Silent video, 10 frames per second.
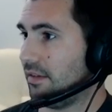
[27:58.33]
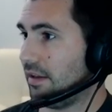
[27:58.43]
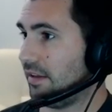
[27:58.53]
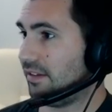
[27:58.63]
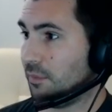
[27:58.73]

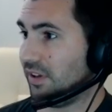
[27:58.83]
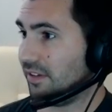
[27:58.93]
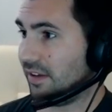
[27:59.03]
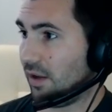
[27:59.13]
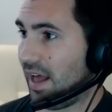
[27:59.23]
it seems like
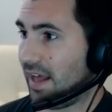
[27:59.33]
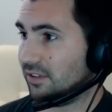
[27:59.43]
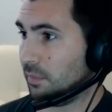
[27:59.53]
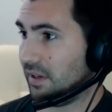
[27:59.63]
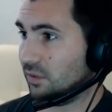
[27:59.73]
Sia
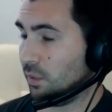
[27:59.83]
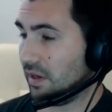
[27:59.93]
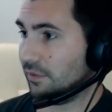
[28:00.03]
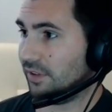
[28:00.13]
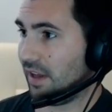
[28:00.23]
Classic, based on what
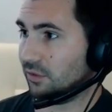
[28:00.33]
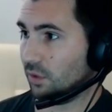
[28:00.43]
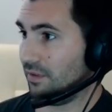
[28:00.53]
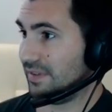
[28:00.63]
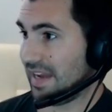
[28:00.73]
you've said, is
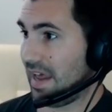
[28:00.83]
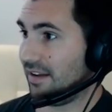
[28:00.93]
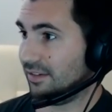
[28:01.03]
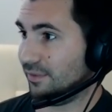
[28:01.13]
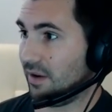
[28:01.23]
sort of dead
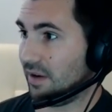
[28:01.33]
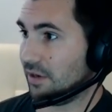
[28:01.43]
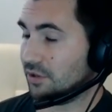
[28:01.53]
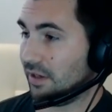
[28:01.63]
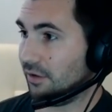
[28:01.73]
as a
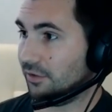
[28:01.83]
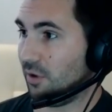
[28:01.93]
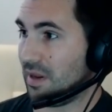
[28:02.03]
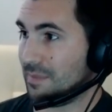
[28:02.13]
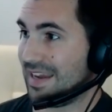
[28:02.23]
foundation. There's
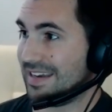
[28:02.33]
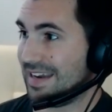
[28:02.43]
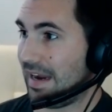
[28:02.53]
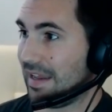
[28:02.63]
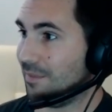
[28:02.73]
nobody
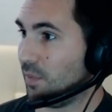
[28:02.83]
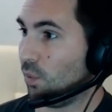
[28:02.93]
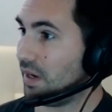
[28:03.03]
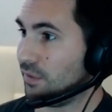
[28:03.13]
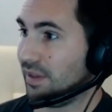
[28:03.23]
maintaining it. But what do you